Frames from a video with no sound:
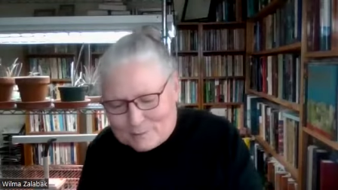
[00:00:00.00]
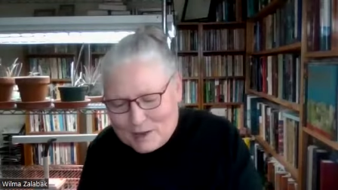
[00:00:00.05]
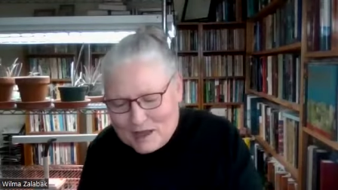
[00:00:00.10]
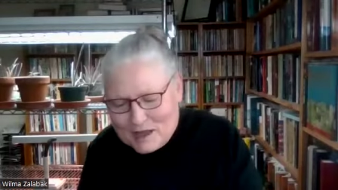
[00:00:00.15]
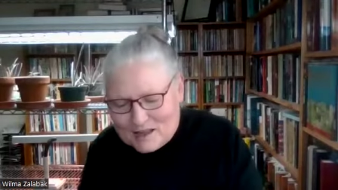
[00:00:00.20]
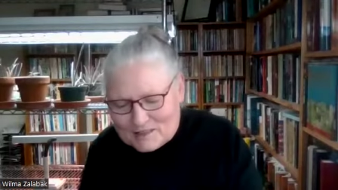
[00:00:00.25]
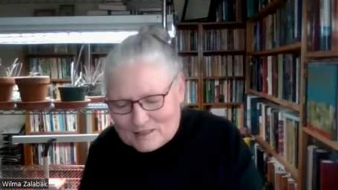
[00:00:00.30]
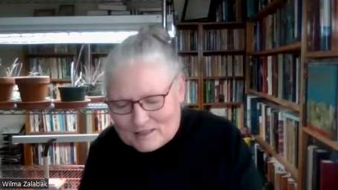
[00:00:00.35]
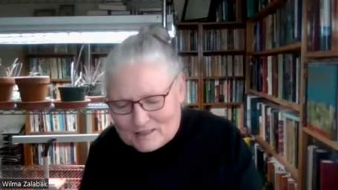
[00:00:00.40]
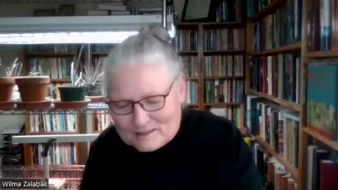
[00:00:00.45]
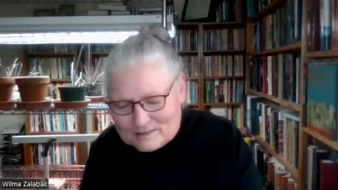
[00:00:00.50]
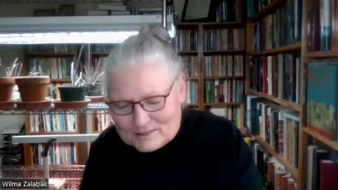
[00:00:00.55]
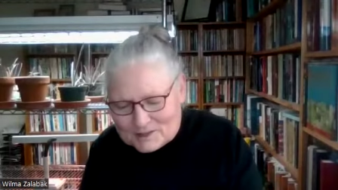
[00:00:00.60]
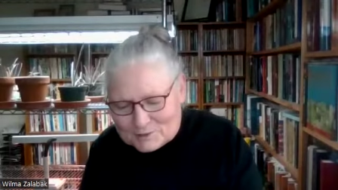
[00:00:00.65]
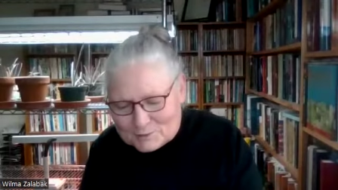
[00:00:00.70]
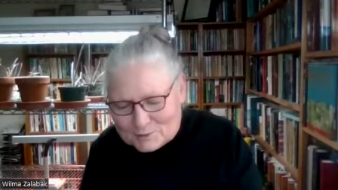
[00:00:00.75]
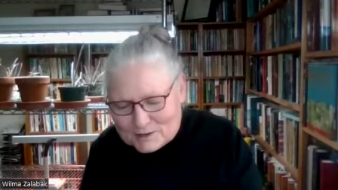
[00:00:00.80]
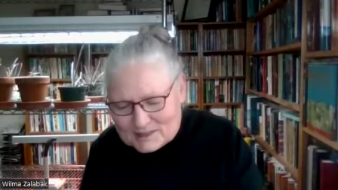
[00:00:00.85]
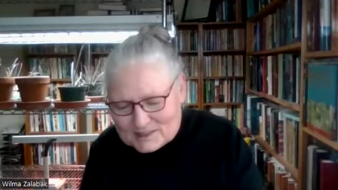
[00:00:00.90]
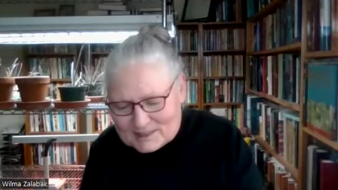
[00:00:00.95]
Matthew
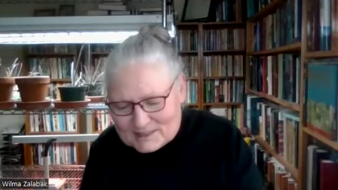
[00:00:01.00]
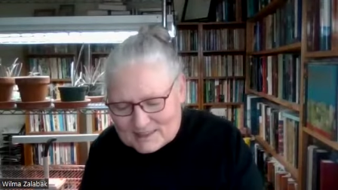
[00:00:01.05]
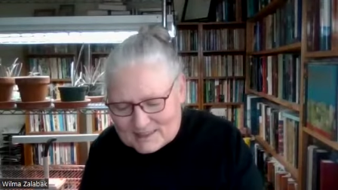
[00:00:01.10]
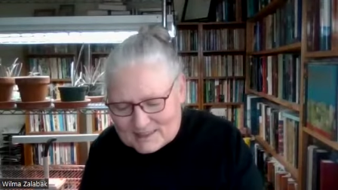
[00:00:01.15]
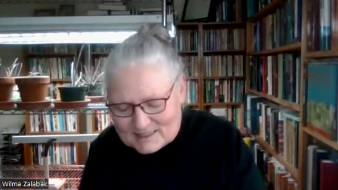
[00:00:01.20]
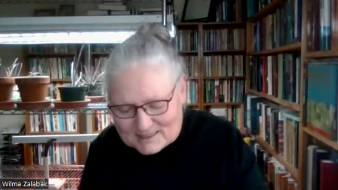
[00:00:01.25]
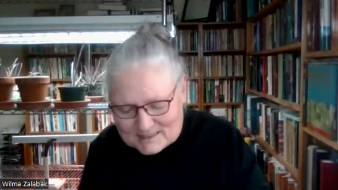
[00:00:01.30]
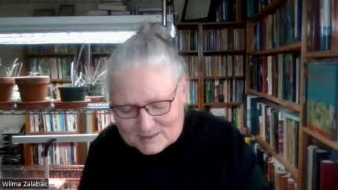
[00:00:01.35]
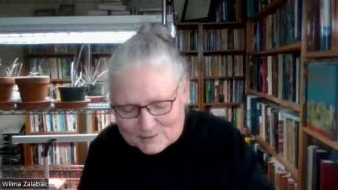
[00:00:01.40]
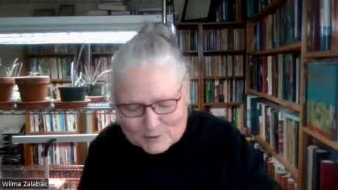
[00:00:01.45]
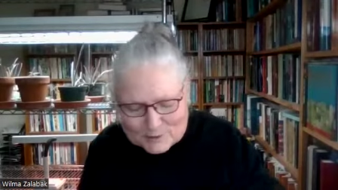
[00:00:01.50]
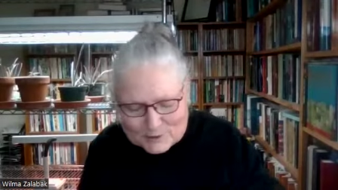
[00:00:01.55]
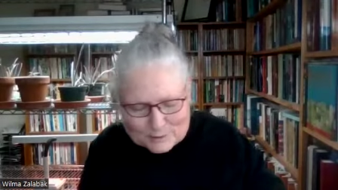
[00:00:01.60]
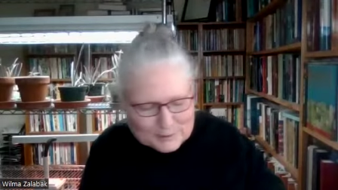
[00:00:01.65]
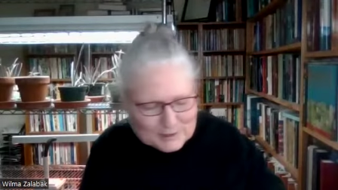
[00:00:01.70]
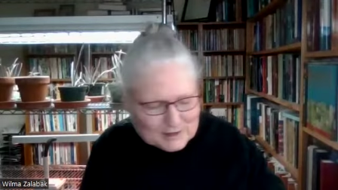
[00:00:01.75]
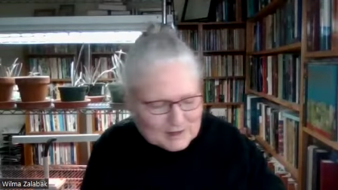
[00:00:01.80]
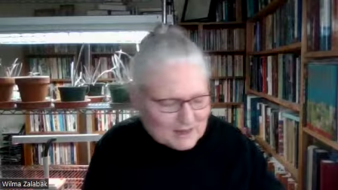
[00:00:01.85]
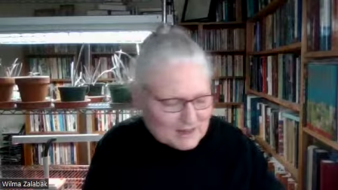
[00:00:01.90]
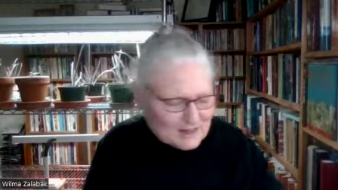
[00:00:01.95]
20 is where
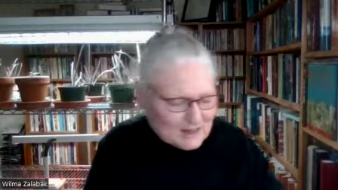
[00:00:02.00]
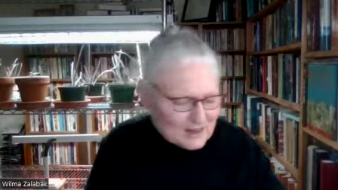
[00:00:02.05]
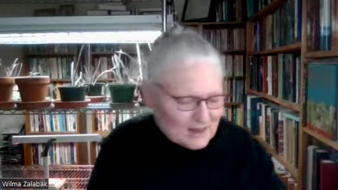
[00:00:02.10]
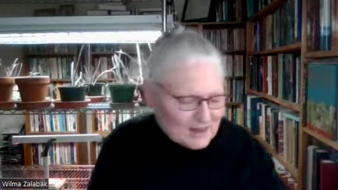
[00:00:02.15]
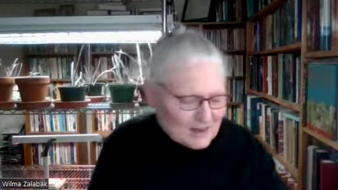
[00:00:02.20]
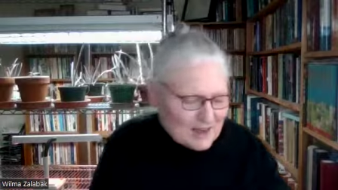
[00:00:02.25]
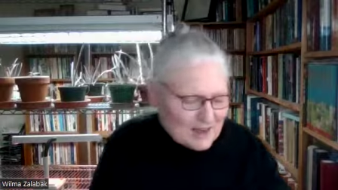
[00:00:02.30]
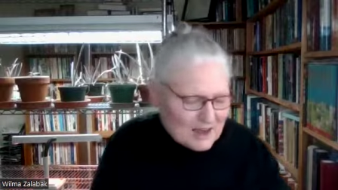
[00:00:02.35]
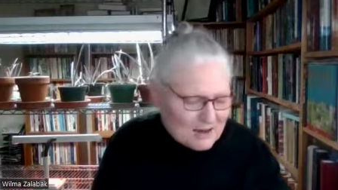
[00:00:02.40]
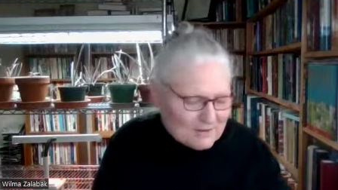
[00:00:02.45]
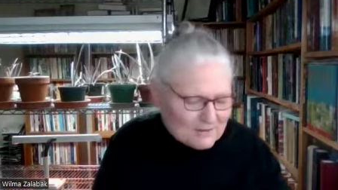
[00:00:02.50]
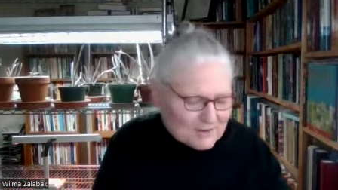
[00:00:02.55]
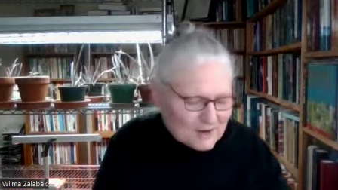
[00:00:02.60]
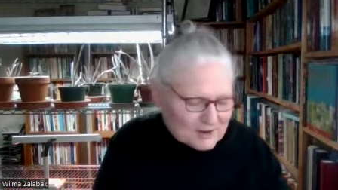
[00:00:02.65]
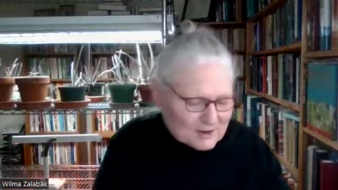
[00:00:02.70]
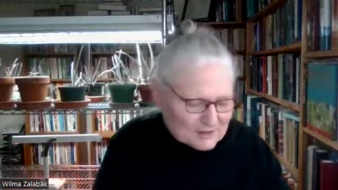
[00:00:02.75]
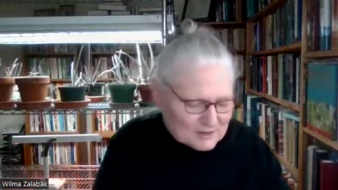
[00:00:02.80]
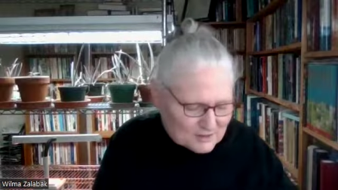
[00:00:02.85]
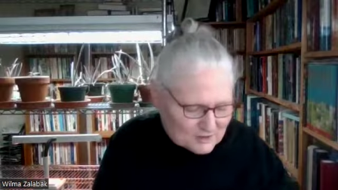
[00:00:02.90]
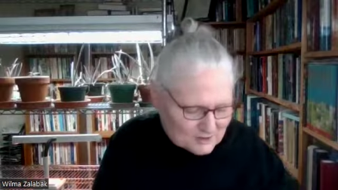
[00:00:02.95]
we have
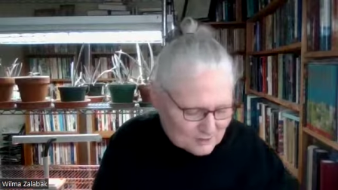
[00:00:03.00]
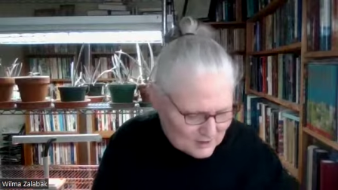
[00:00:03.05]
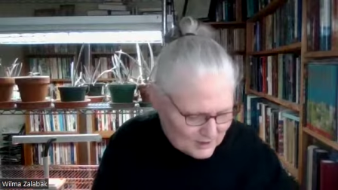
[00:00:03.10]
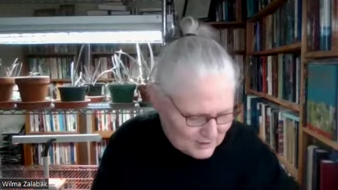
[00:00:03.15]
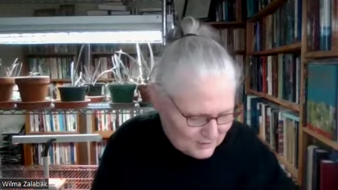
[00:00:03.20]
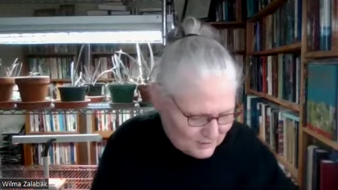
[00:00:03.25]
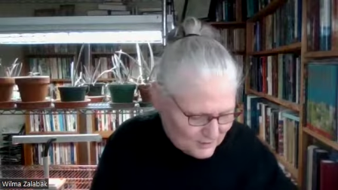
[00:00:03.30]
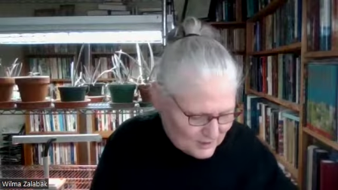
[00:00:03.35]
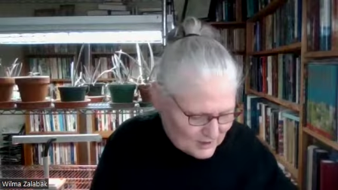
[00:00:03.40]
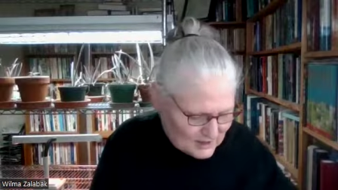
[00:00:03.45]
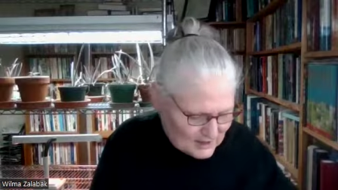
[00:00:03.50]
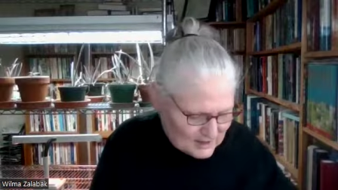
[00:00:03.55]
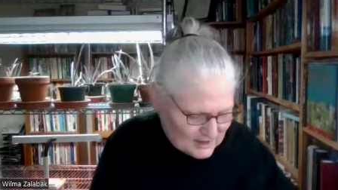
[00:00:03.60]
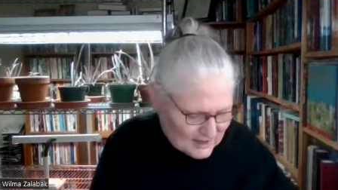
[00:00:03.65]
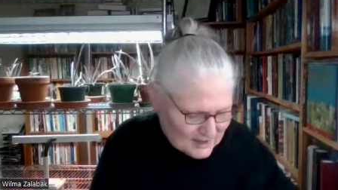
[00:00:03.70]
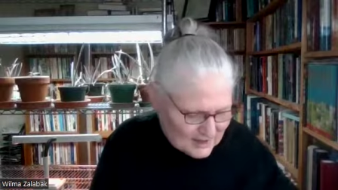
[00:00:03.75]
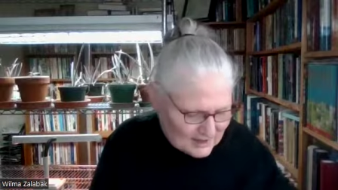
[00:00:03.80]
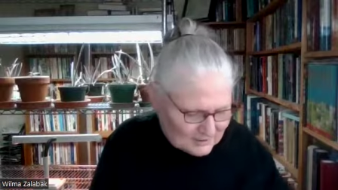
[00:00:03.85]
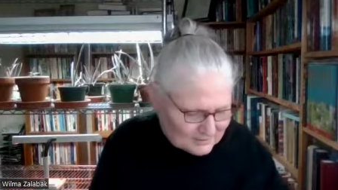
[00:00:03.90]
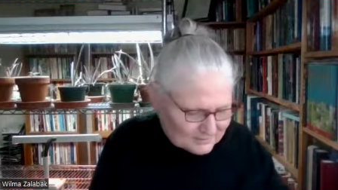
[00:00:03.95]
our story for
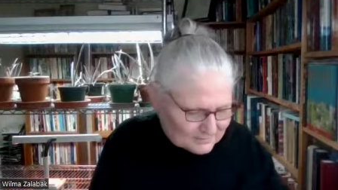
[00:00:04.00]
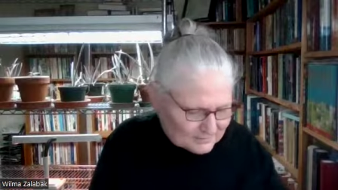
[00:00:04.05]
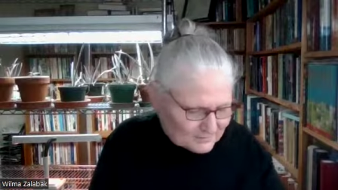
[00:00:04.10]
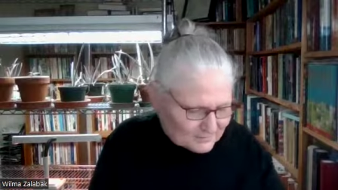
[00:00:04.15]
today.